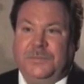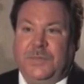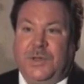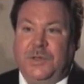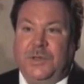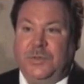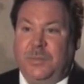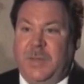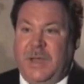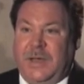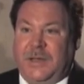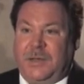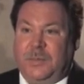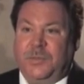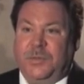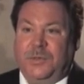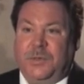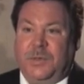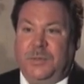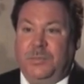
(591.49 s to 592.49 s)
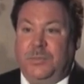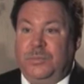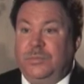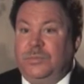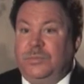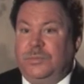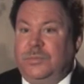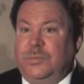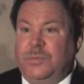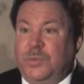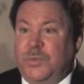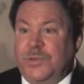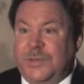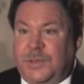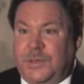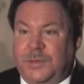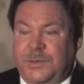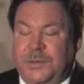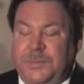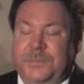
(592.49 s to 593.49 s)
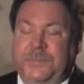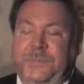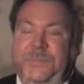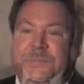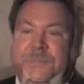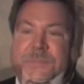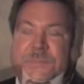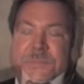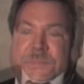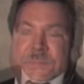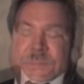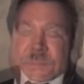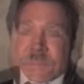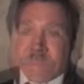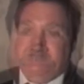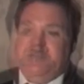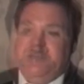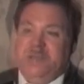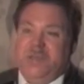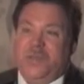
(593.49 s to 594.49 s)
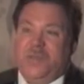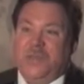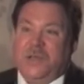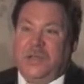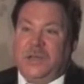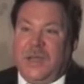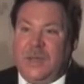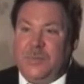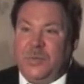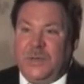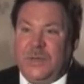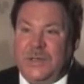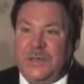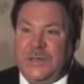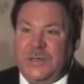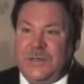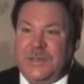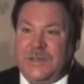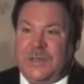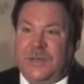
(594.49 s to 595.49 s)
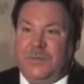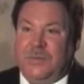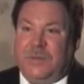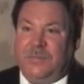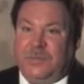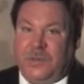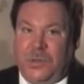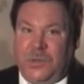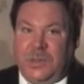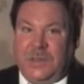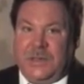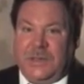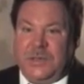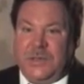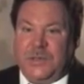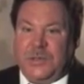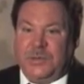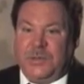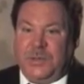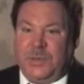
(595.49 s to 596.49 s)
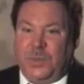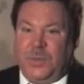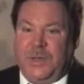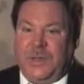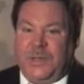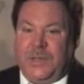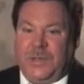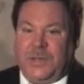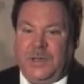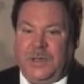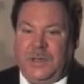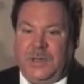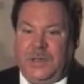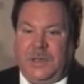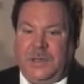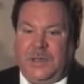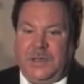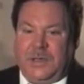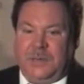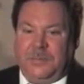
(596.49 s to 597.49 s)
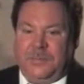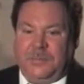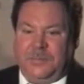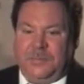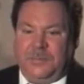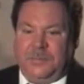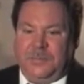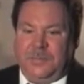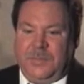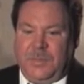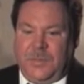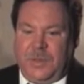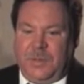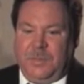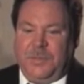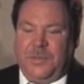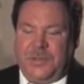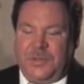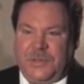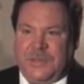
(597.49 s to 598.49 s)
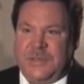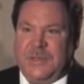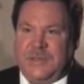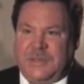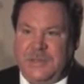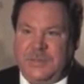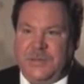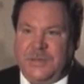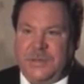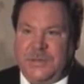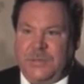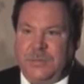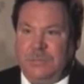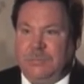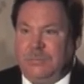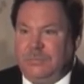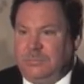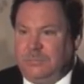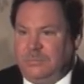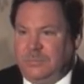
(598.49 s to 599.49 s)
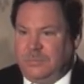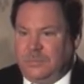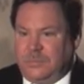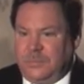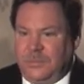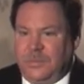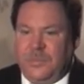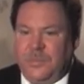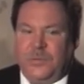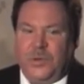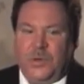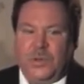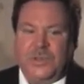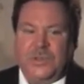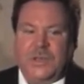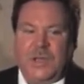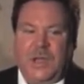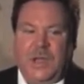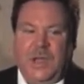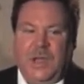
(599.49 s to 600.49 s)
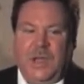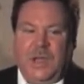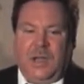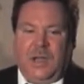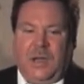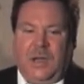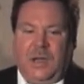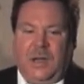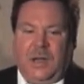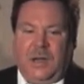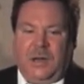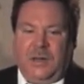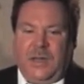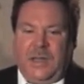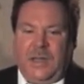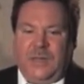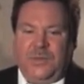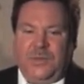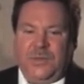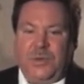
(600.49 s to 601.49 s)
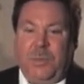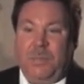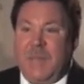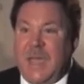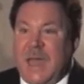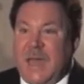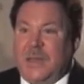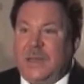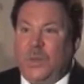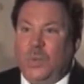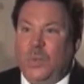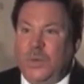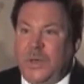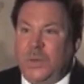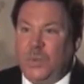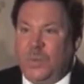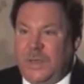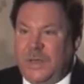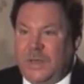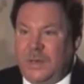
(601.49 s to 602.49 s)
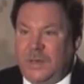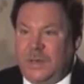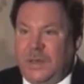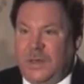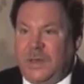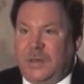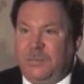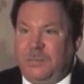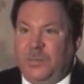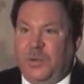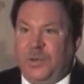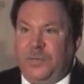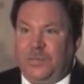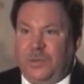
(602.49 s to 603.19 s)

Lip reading: A dramatic result. I feel that the collaborations of local industry with the Civis folks are a dramatic win-win, both